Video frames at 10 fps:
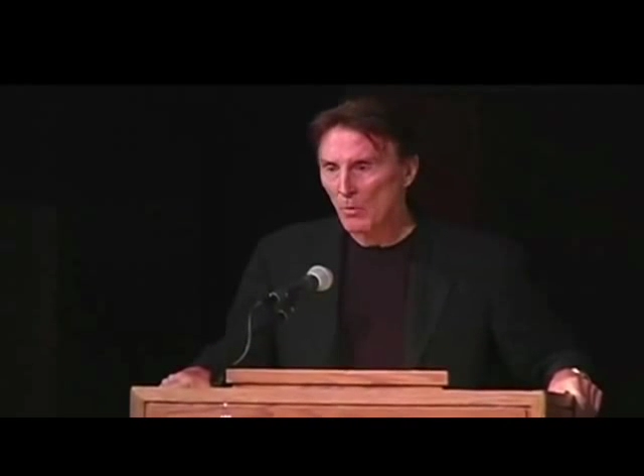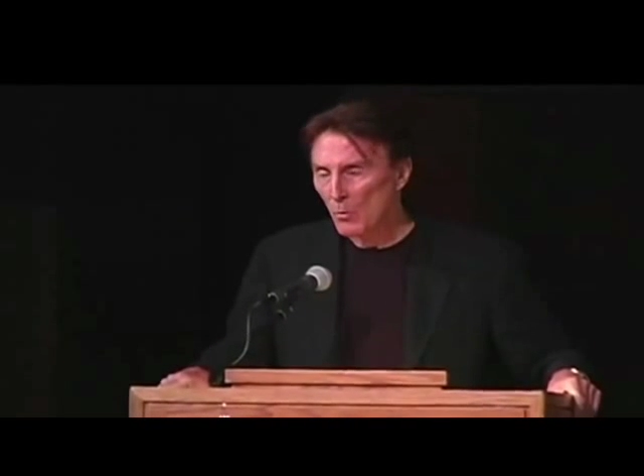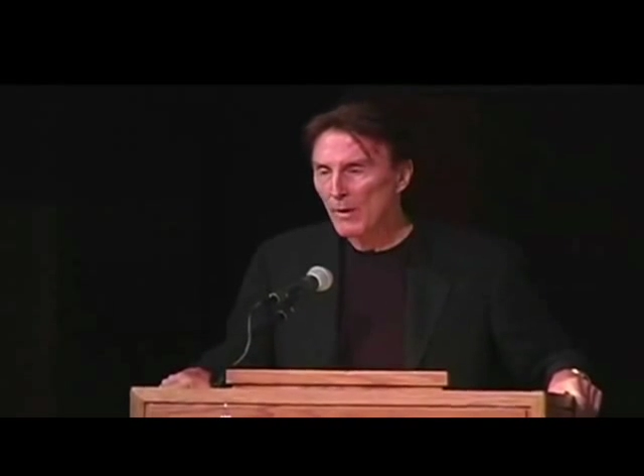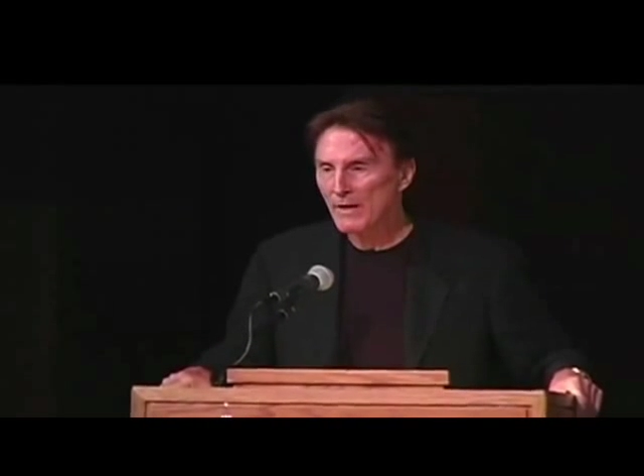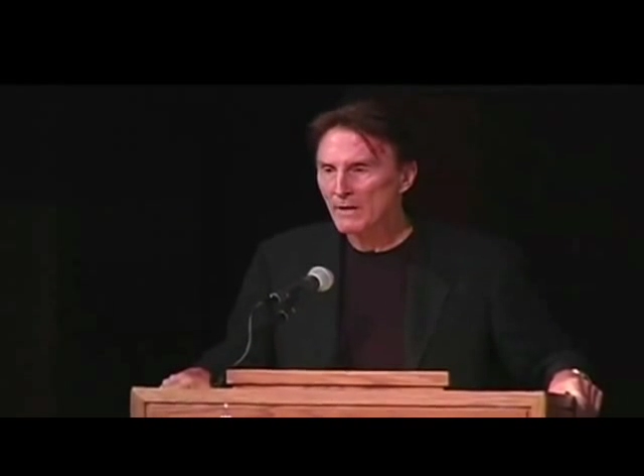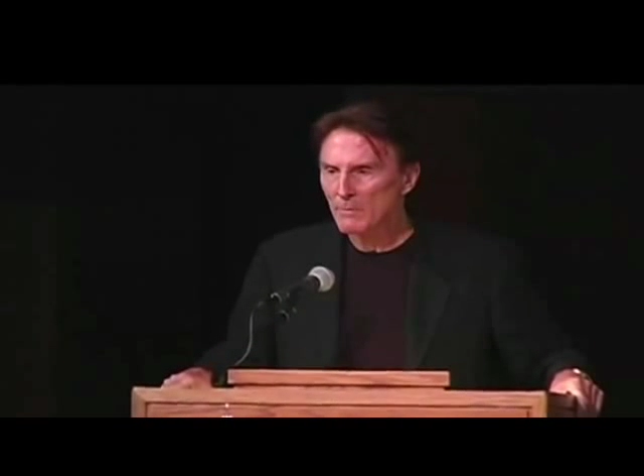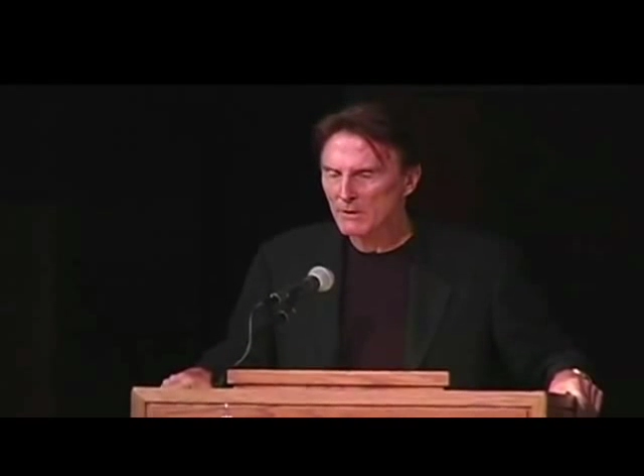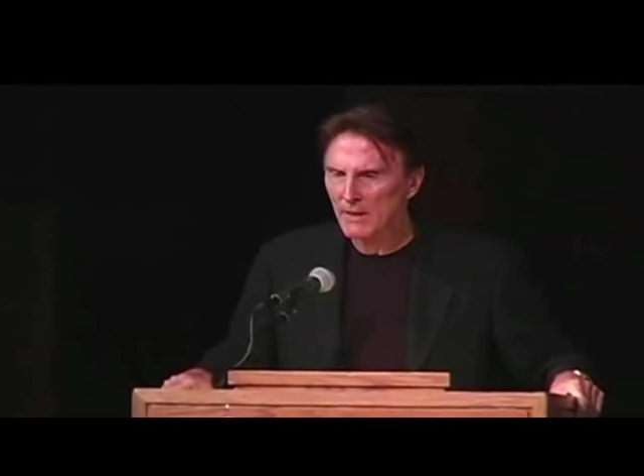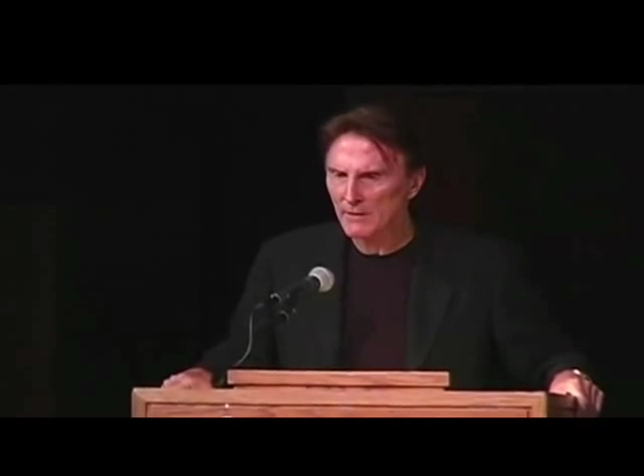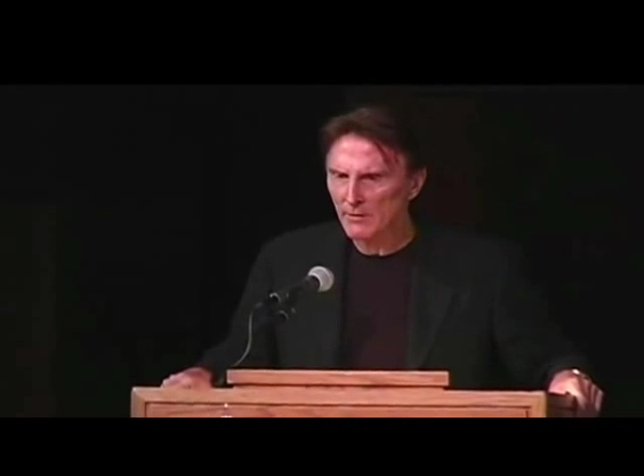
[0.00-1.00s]
wanting to
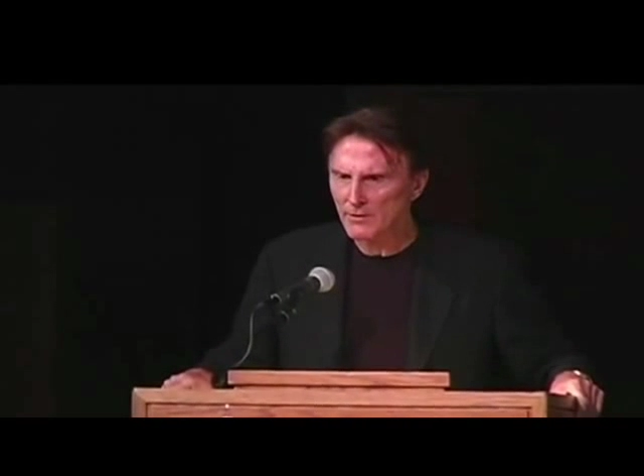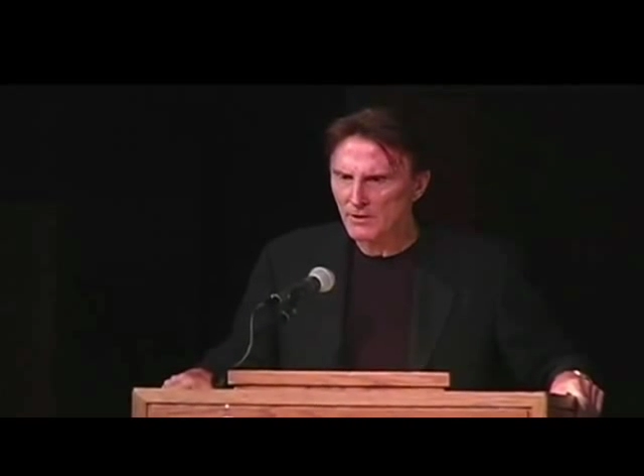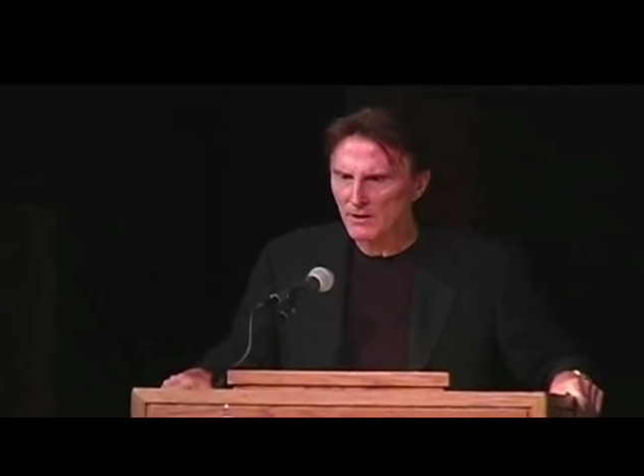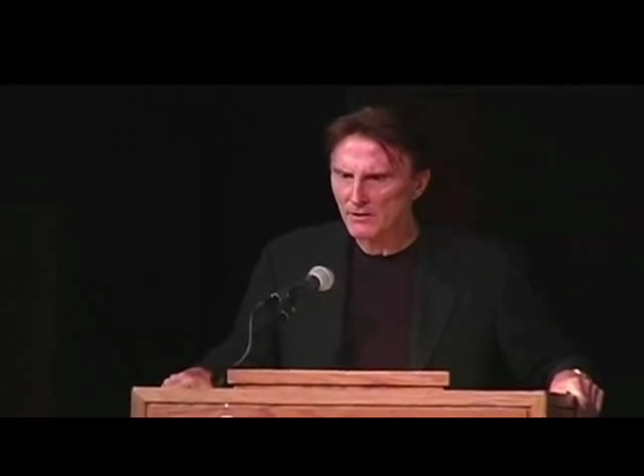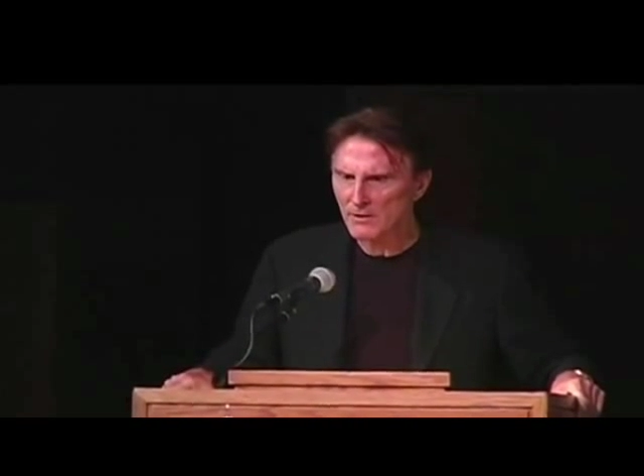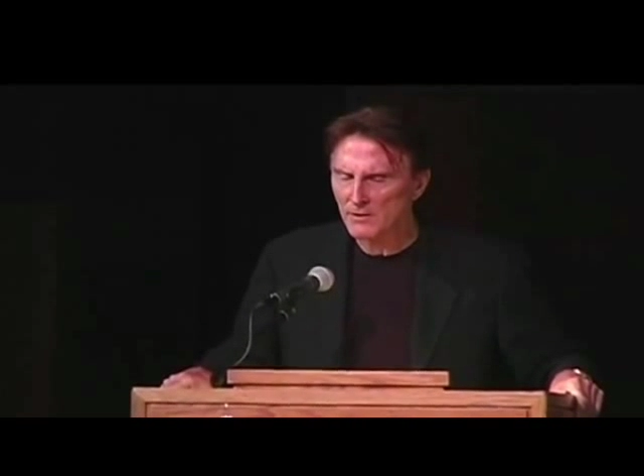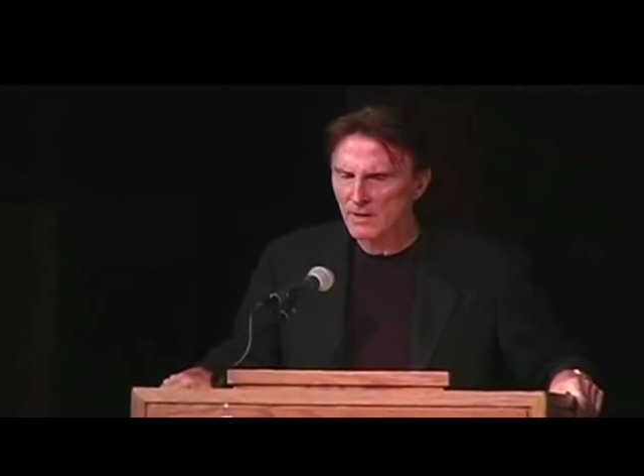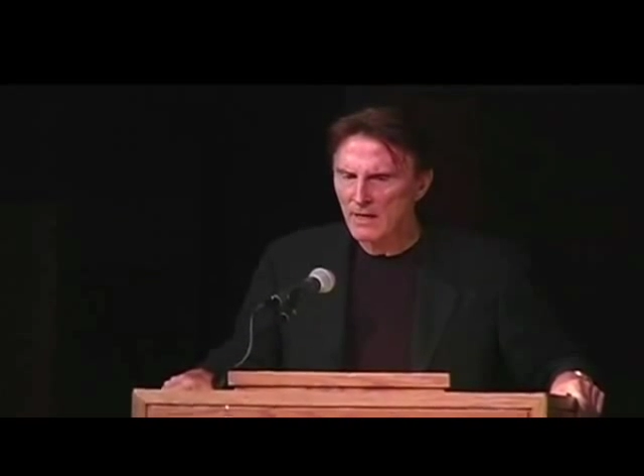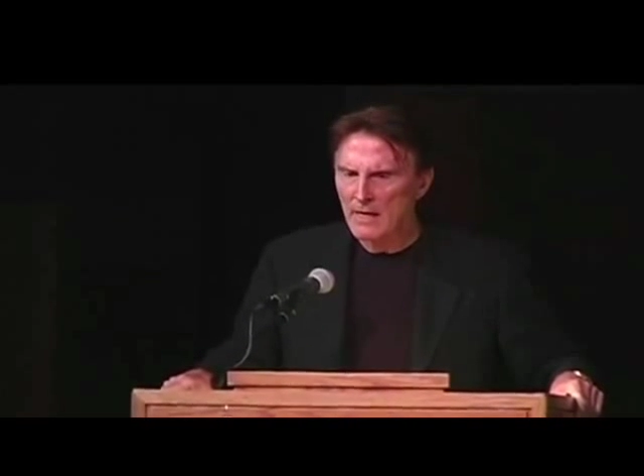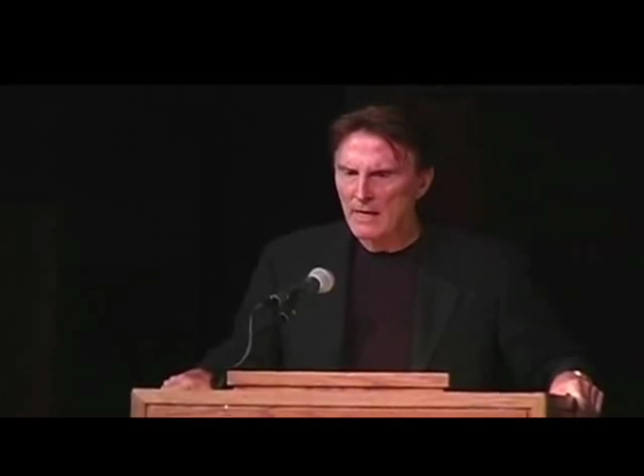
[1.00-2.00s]
protect our citizens,
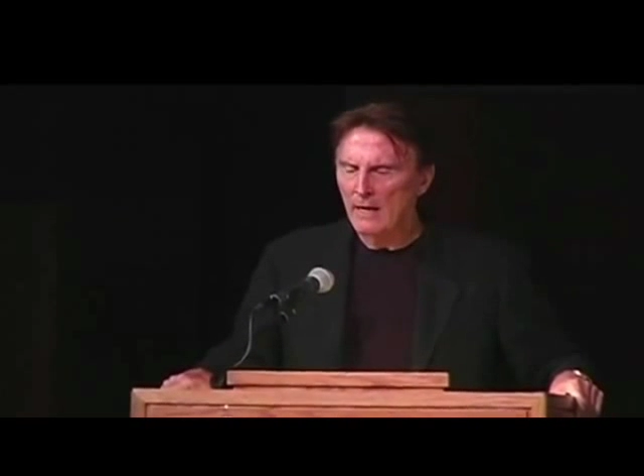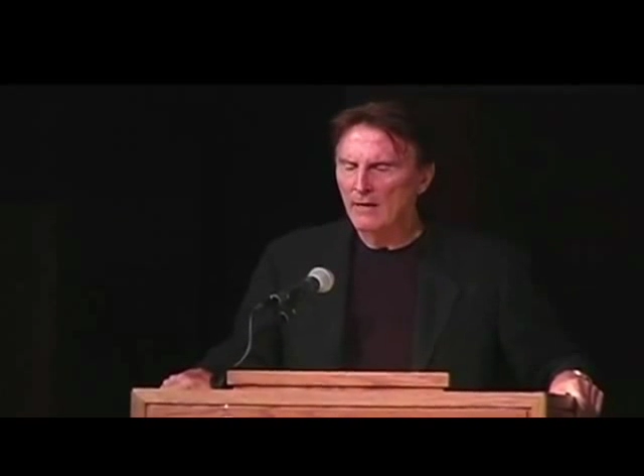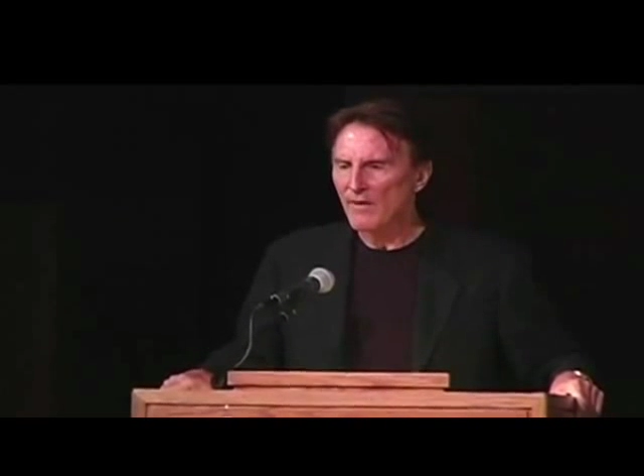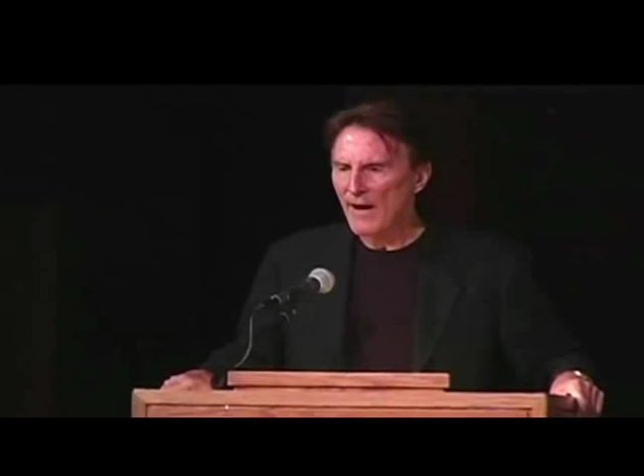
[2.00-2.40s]
and